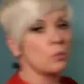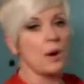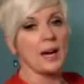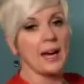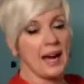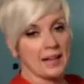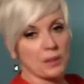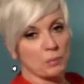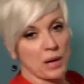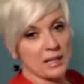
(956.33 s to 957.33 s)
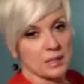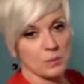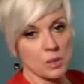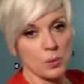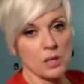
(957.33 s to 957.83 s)
why I add the breaths
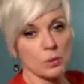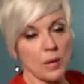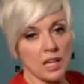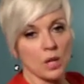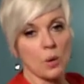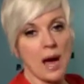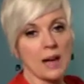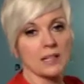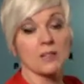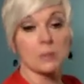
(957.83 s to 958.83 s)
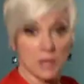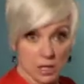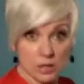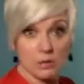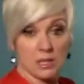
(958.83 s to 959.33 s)
between the radioactives,
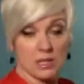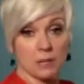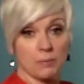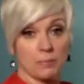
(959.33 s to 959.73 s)
because you need to,